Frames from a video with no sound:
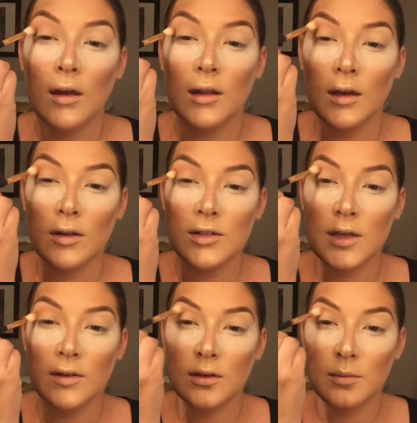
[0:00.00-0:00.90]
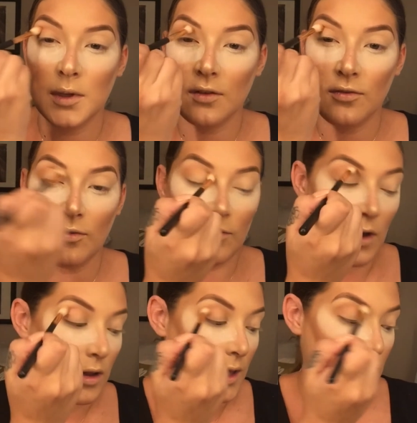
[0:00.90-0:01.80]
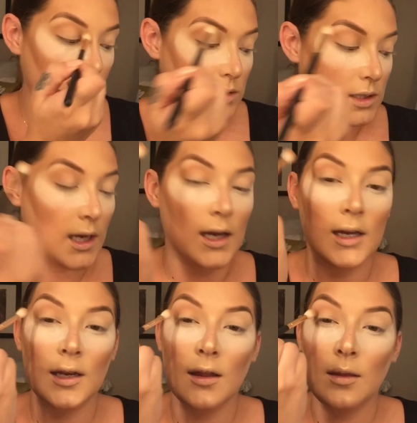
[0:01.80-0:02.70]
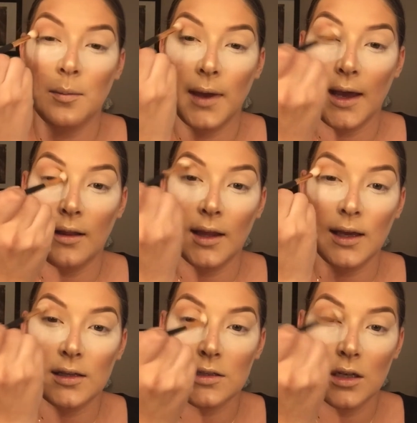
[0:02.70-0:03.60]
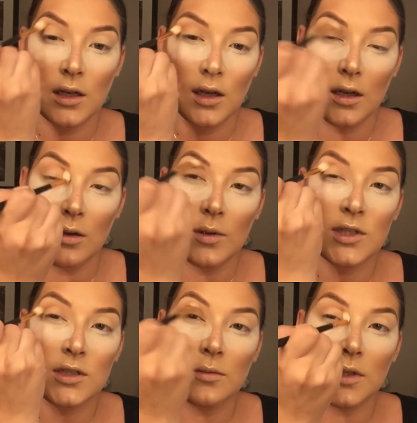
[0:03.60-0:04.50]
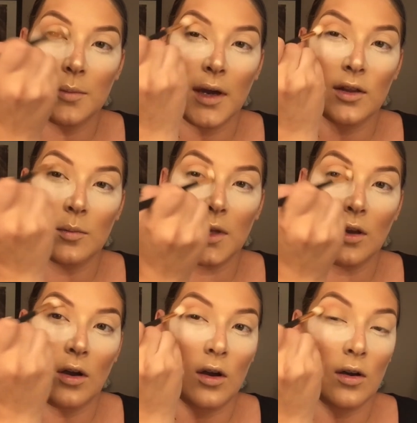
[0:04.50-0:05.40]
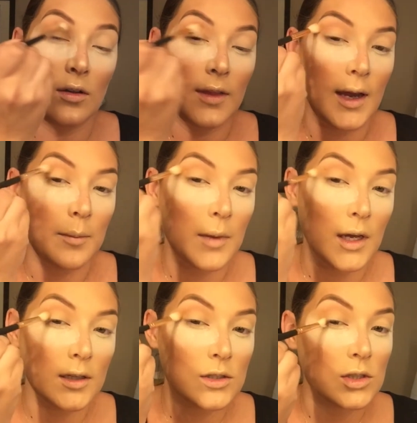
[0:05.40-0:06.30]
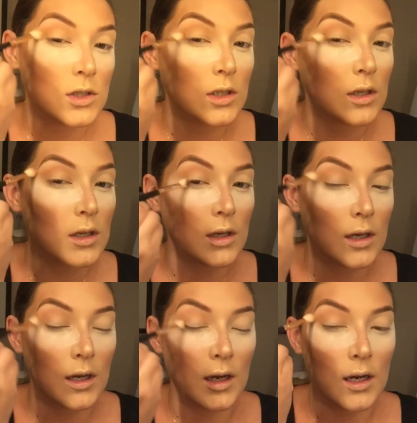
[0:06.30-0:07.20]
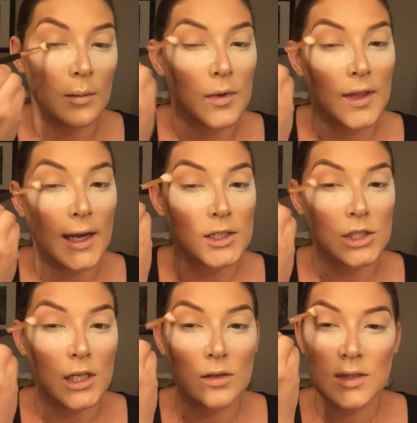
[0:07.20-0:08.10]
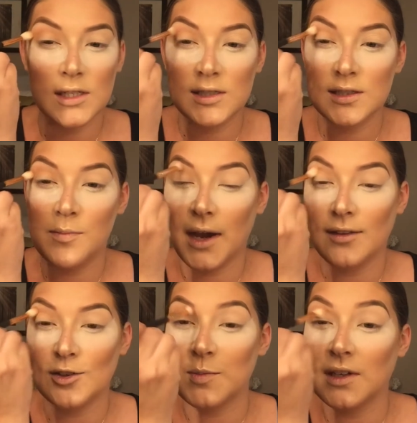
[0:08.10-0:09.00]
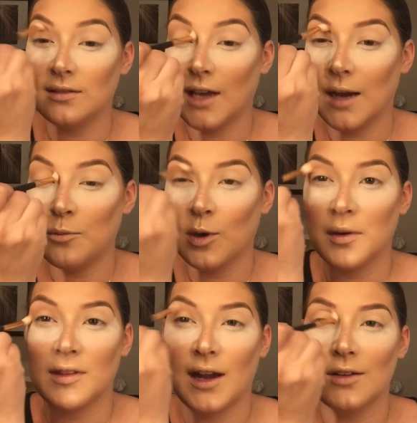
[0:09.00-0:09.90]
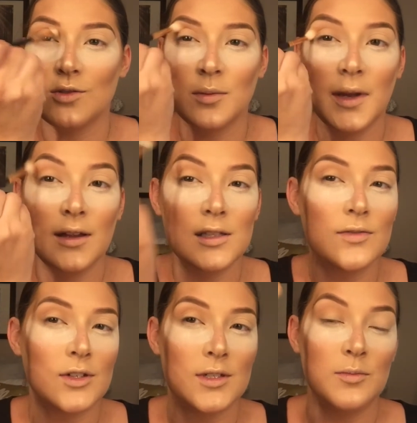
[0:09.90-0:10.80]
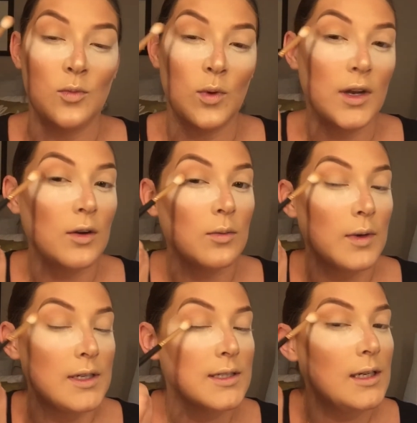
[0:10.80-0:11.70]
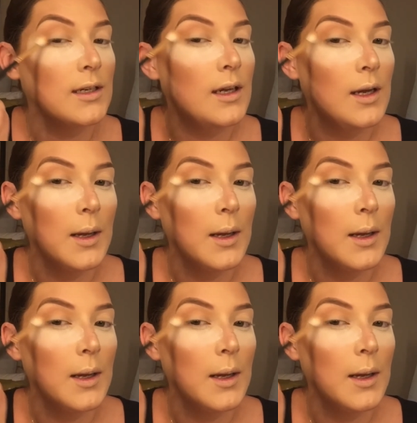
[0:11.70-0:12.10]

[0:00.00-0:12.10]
The colors have a little bit of fallout on the palette, which doesn't really bother me all that much. With eyeshadows, it bothers me a lot more with contour palettes for some weird reason,